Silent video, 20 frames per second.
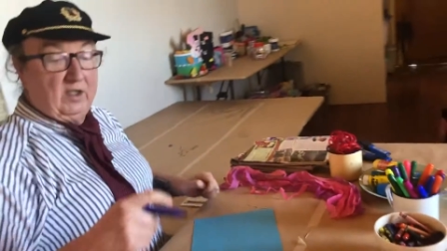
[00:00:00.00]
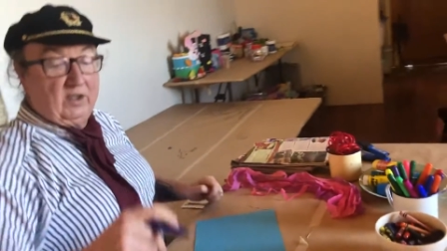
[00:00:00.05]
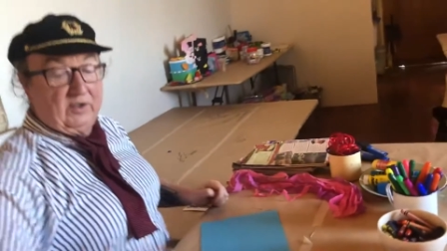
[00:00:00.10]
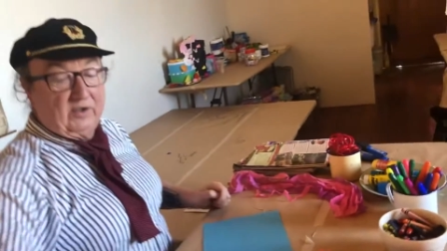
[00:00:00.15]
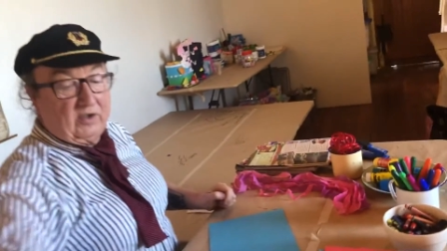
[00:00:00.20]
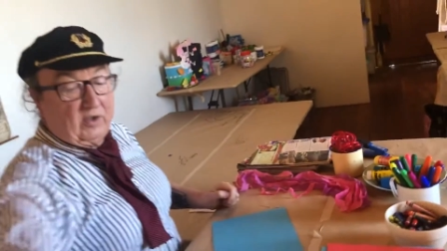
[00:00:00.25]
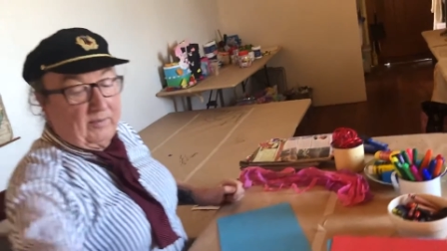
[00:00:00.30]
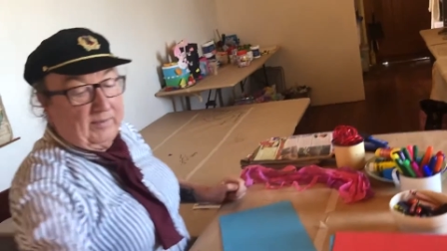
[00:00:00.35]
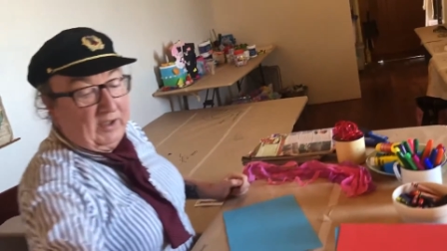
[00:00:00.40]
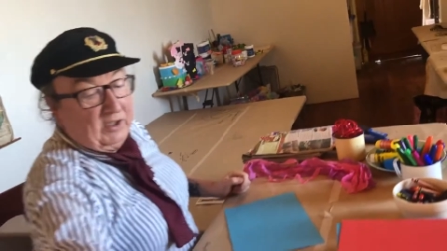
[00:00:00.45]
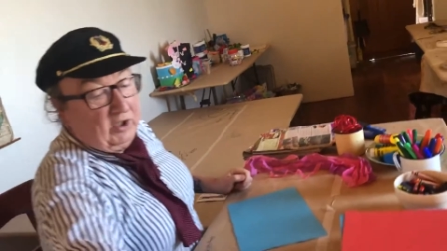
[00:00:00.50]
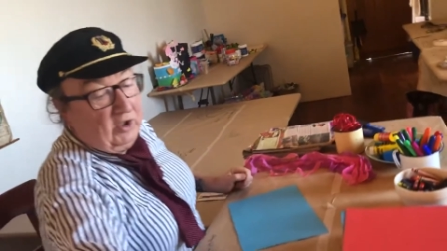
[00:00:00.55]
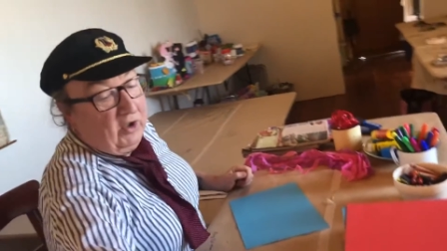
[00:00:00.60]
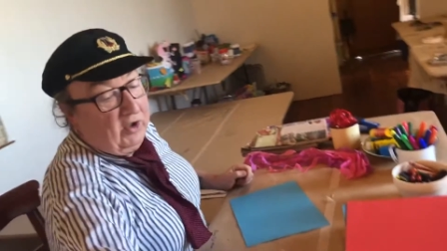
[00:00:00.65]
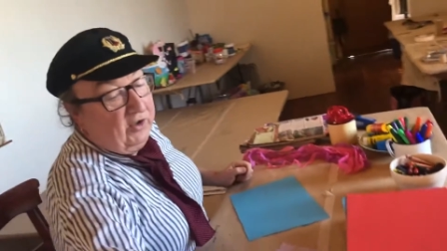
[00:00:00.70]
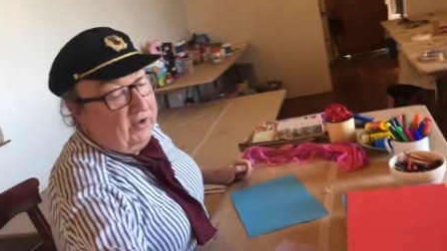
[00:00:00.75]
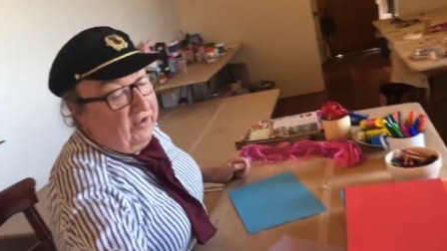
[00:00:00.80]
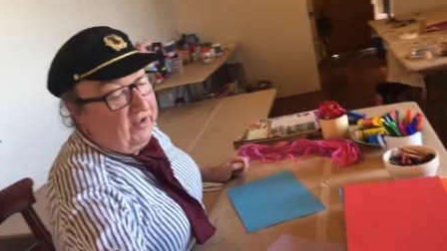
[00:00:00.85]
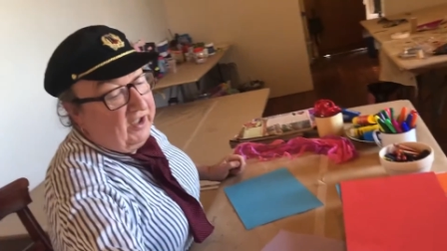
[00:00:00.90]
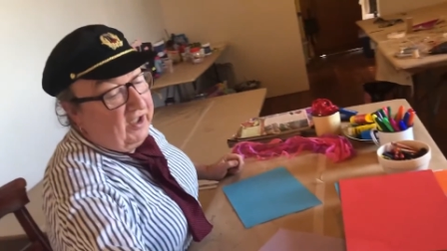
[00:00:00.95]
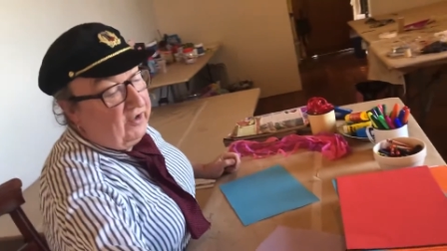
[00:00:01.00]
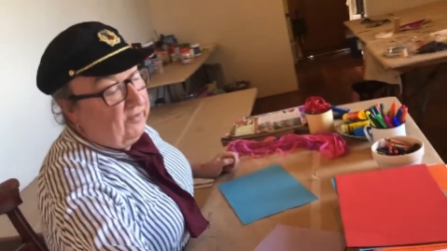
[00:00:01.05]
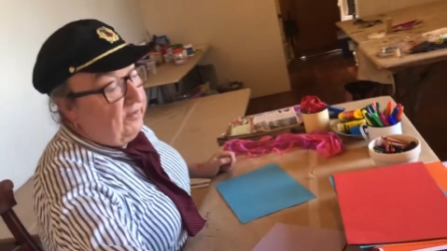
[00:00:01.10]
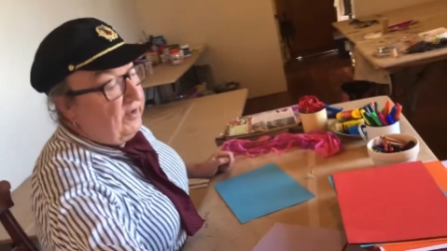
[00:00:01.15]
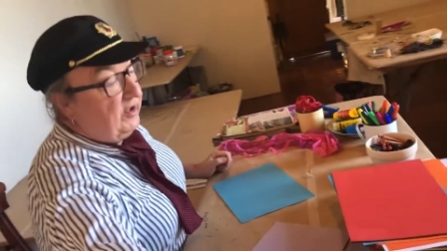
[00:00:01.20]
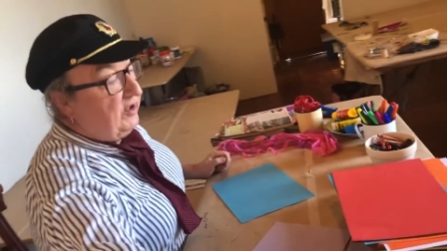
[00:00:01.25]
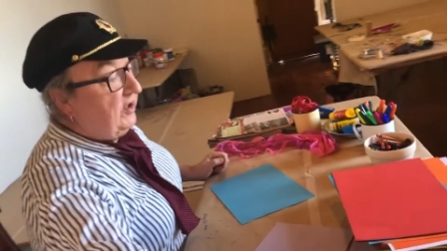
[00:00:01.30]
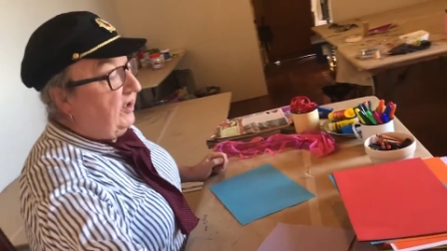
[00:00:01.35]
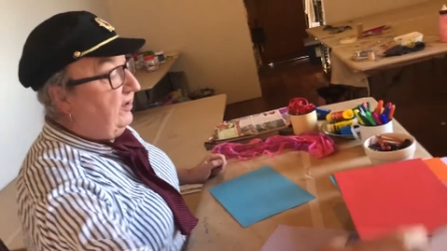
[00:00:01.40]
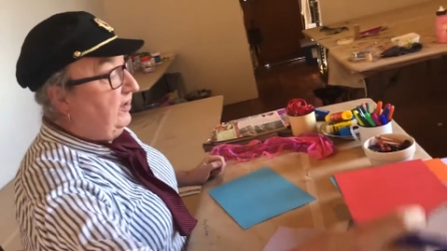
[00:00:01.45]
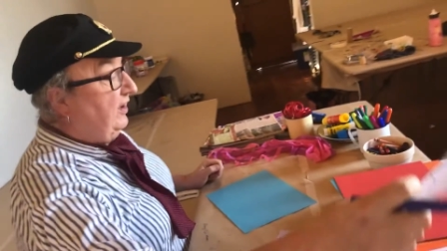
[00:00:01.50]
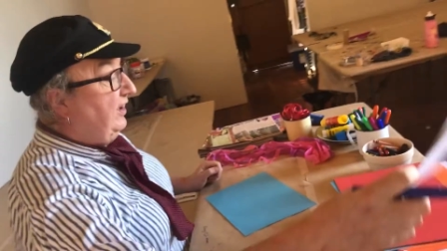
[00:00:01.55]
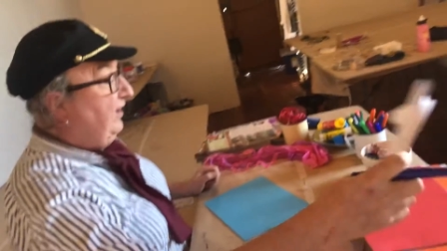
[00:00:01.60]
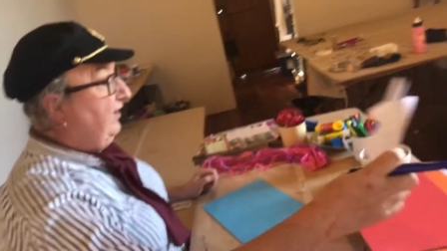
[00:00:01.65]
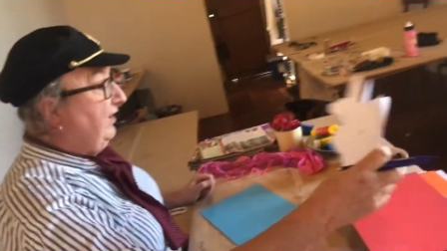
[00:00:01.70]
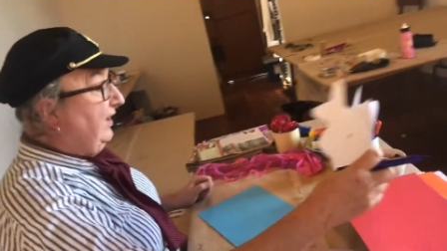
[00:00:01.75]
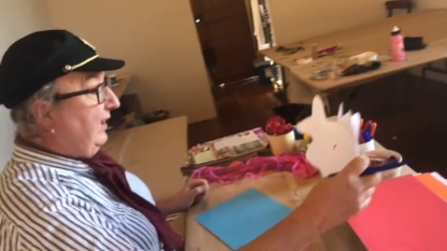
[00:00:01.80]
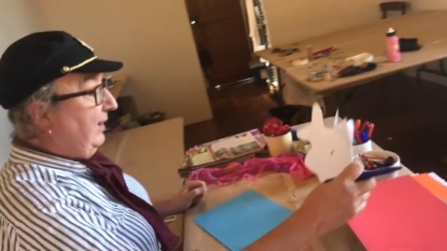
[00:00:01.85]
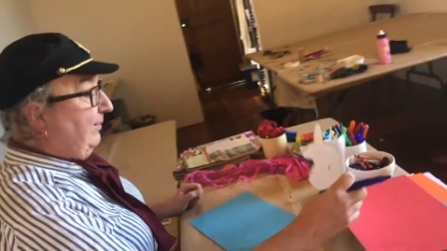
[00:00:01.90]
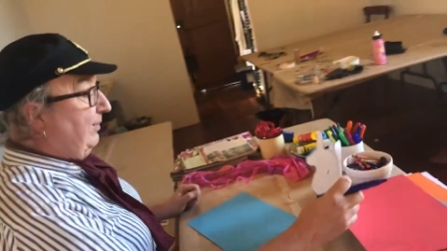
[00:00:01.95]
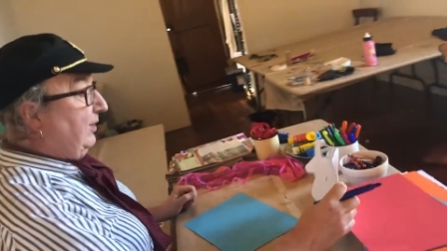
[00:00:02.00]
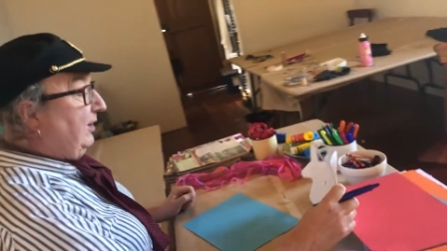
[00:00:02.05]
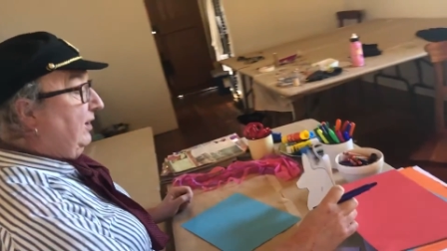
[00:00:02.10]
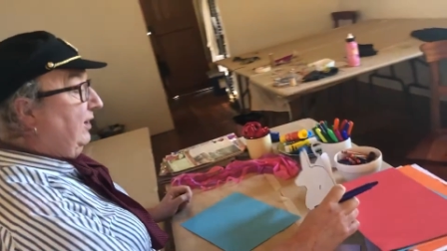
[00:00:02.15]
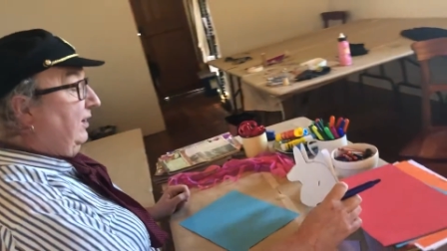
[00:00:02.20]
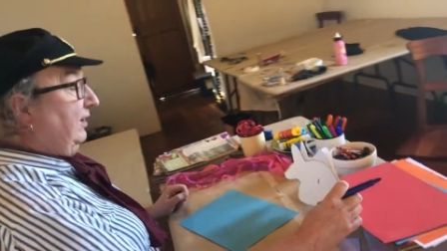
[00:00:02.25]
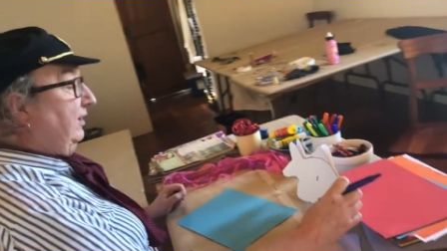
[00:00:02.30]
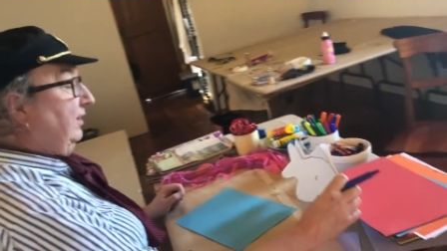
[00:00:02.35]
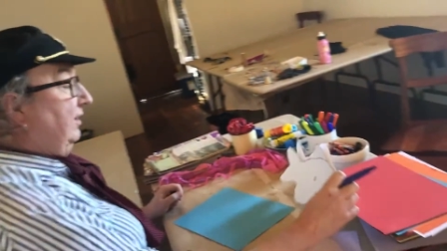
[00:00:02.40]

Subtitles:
So I'm going to use this fish as an example,